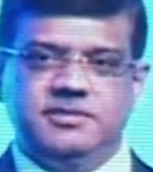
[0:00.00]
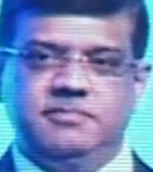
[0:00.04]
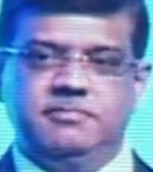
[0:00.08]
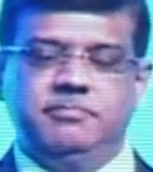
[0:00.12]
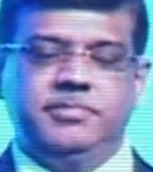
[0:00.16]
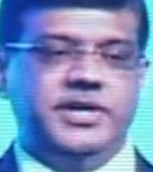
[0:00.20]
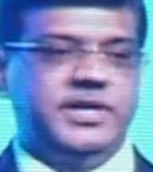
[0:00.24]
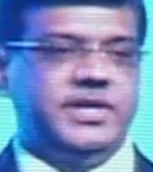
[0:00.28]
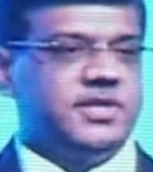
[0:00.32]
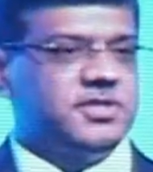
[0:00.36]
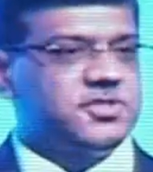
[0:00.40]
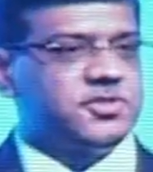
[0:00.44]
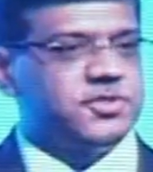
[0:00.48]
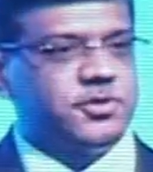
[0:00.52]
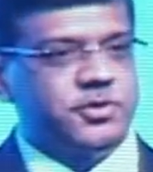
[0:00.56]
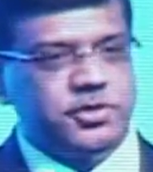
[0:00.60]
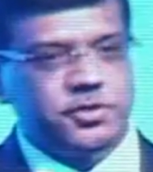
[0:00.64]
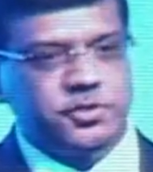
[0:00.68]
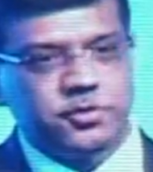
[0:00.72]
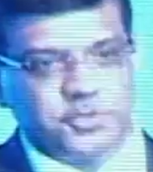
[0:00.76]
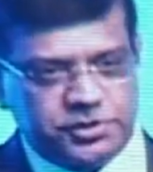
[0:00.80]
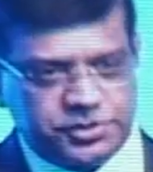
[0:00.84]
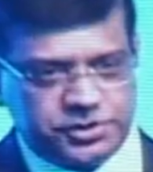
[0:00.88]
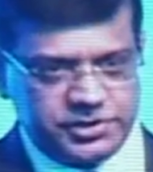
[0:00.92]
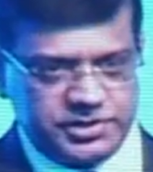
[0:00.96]
better
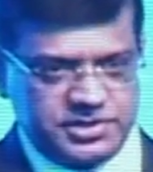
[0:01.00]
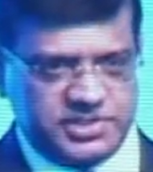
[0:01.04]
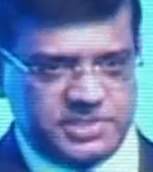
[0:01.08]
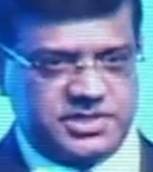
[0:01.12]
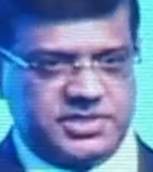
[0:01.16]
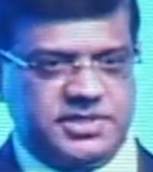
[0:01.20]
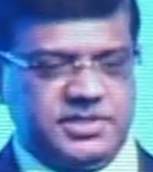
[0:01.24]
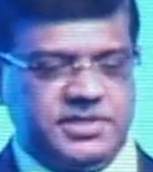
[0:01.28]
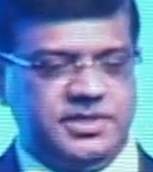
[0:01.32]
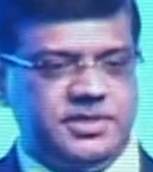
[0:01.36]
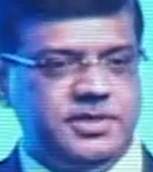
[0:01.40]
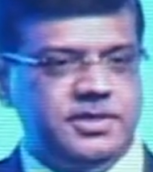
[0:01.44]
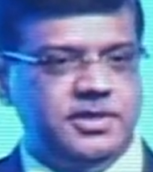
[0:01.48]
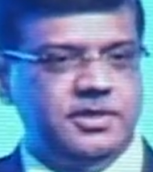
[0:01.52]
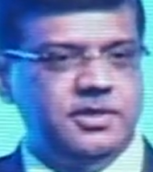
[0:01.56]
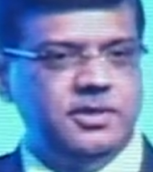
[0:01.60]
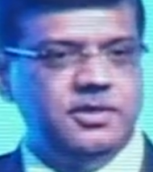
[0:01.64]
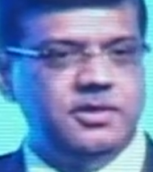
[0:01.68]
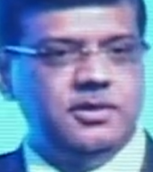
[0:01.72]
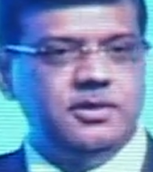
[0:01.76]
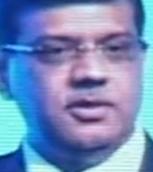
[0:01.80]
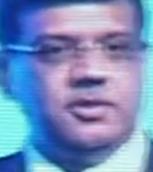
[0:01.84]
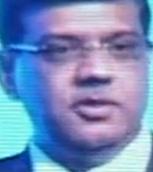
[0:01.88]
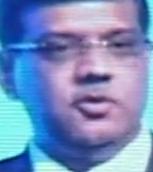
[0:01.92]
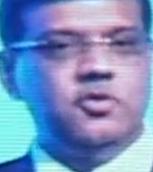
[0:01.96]
solutions
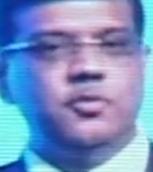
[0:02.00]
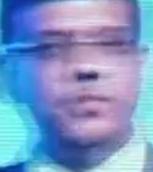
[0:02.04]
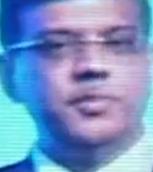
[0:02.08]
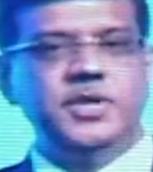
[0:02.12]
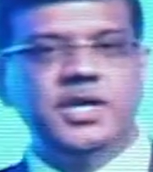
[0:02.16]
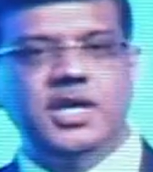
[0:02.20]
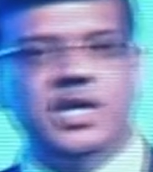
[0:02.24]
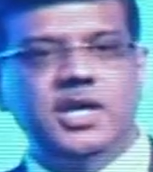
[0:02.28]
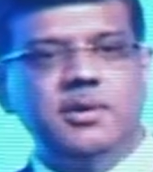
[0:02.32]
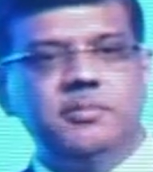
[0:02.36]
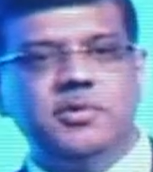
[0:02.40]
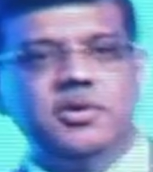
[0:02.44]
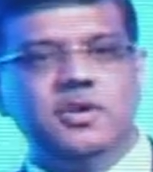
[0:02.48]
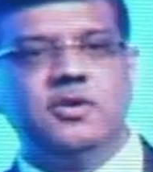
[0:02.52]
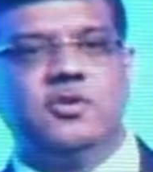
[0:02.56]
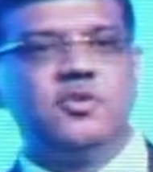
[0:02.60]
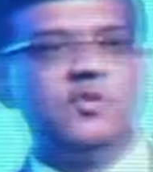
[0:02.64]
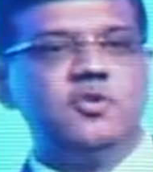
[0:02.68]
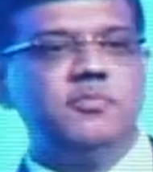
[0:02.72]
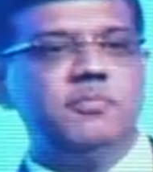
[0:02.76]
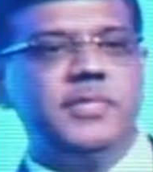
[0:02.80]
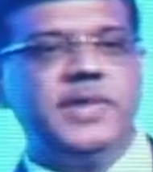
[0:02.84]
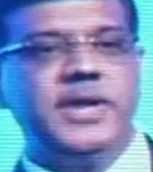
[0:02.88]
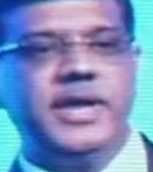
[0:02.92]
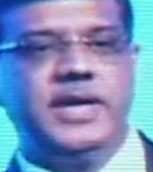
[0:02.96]
to be able to
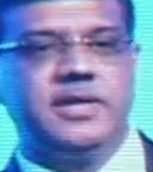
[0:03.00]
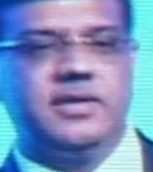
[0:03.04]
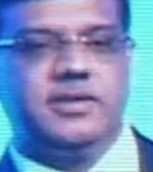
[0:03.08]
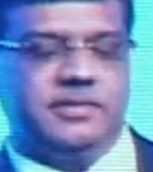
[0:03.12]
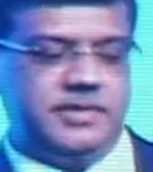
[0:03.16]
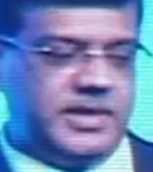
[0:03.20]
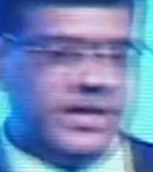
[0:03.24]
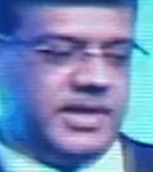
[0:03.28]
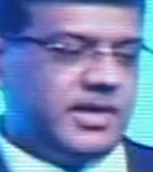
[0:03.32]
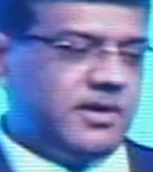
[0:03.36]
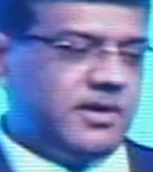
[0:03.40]
make their